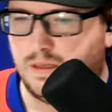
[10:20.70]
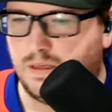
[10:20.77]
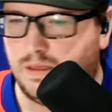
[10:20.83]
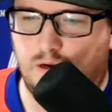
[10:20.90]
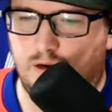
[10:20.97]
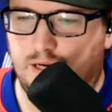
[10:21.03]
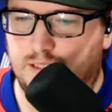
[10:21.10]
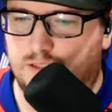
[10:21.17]

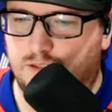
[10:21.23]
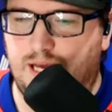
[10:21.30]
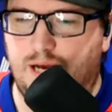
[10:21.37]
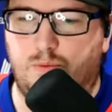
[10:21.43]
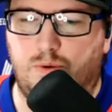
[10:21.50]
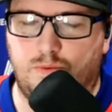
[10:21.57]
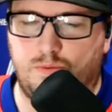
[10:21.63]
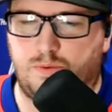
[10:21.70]
All right, so that
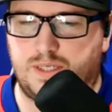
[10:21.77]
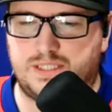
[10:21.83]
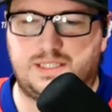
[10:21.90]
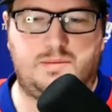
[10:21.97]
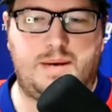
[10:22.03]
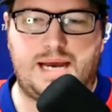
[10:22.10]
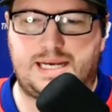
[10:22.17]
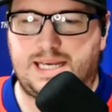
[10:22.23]
one wasn't the
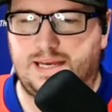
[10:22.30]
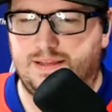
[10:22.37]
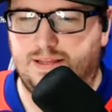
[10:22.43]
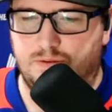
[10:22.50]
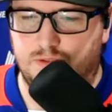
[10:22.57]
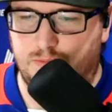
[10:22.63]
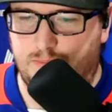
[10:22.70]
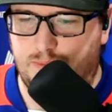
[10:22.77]
backhand.
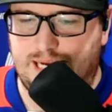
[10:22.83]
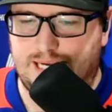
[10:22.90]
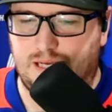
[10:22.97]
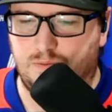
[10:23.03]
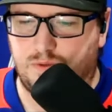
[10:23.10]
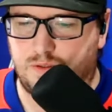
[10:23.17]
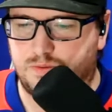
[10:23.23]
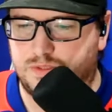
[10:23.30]
The
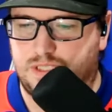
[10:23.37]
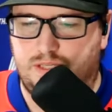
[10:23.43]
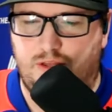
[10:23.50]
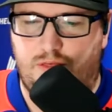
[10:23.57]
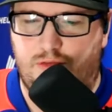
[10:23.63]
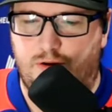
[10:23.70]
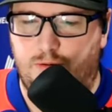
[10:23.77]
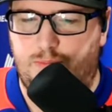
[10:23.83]
backhand one was in the
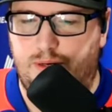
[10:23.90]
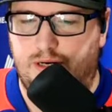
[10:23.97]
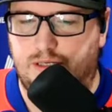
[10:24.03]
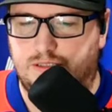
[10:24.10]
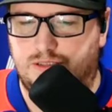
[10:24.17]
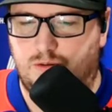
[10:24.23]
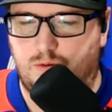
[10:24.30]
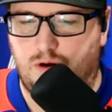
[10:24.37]
third
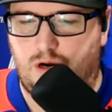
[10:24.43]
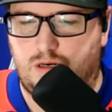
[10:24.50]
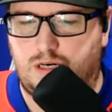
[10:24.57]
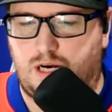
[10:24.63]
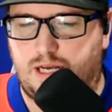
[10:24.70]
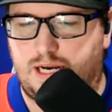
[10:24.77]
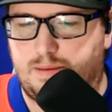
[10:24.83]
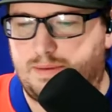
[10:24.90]
period. So we're all
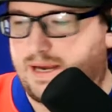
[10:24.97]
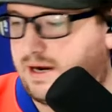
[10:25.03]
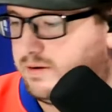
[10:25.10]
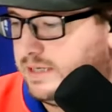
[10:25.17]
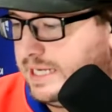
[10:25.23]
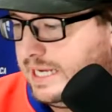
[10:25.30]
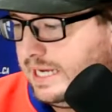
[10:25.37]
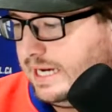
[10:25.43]
caught up now.
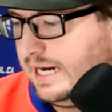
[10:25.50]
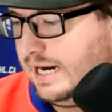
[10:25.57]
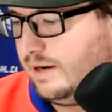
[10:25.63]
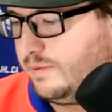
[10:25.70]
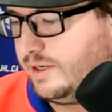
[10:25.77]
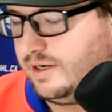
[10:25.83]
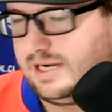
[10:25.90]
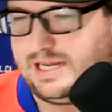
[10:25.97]

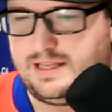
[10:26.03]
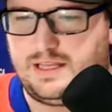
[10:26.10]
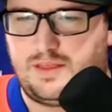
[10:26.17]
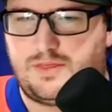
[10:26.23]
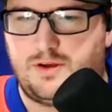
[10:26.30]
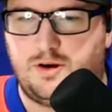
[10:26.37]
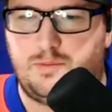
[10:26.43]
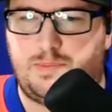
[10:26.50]
We're in the
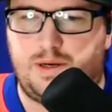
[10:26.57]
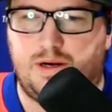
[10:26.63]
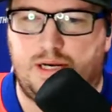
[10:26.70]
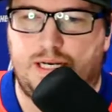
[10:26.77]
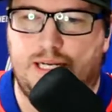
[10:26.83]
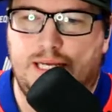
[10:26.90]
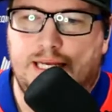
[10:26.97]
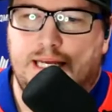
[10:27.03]
third
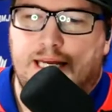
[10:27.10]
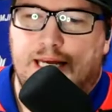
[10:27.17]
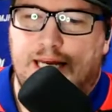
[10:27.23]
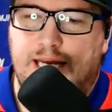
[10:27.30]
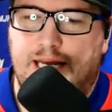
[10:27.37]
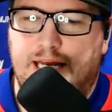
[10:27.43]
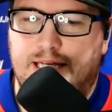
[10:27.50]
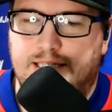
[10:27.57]
period,
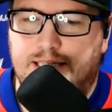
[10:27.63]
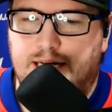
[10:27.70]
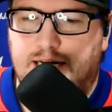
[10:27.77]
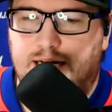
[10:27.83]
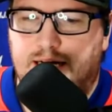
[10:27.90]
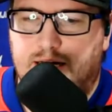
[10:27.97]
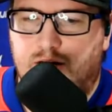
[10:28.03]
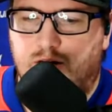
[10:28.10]
and
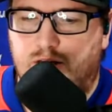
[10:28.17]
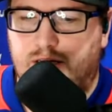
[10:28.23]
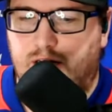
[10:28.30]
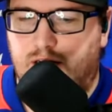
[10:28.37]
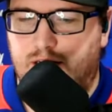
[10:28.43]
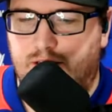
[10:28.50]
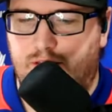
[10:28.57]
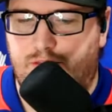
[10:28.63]
early
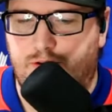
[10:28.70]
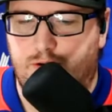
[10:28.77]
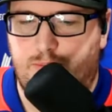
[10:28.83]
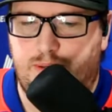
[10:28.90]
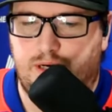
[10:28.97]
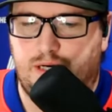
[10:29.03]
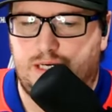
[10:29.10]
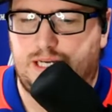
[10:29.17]
on in the third
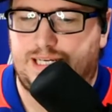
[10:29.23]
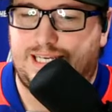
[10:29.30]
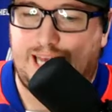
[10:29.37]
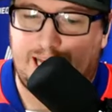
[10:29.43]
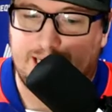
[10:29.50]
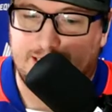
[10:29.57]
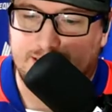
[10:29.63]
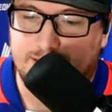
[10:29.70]
period,
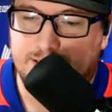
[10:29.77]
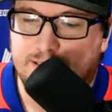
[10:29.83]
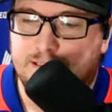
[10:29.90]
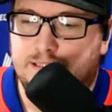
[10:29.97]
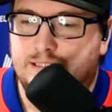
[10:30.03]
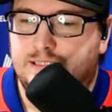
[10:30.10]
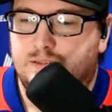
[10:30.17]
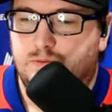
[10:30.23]
again,
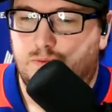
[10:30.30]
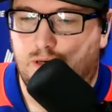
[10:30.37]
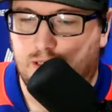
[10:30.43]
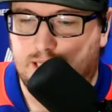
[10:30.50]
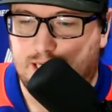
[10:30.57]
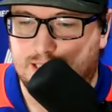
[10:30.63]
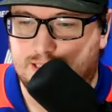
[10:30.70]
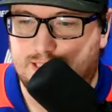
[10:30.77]

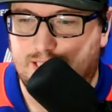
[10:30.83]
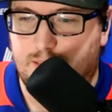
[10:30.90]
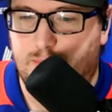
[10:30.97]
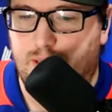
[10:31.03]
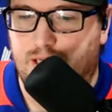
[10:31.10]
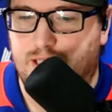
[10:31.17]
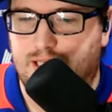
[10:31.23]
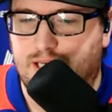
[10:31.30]
Wildcats take a
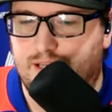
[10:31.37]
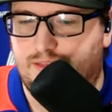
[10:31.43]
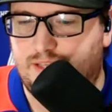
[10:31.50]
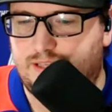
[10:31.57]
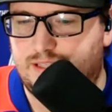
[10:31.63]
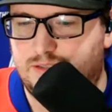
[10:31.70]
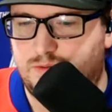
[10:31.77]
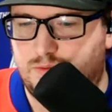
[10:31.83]
penalty, and I
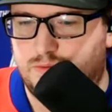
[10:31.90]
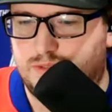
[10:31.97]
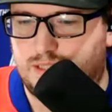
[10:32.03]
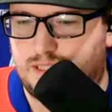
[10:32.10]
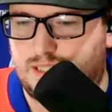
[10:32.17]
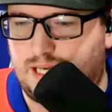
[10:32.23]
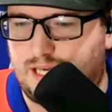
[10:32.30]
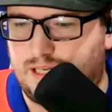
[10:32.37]
think this one was at
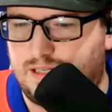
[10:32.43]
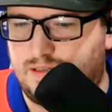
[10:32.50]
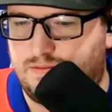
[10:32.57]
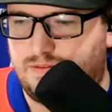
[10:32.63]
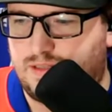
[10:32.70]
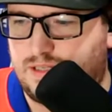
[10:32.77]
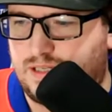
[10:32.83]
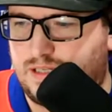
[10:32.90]
the end
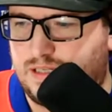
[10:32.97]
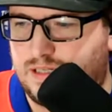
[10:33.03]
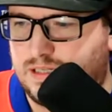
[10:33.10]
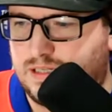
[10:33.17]
of the.